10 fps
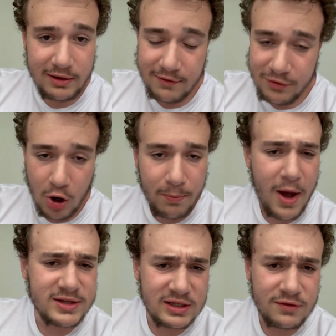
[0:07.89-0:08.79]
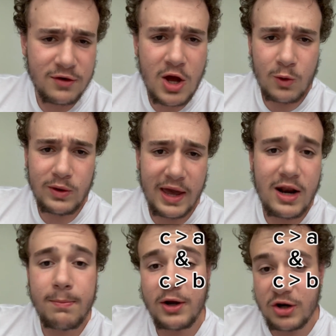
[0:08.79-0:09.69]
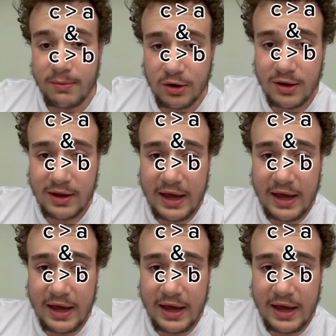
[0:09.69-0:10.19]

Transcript: if they're all positive, we get a bigger number.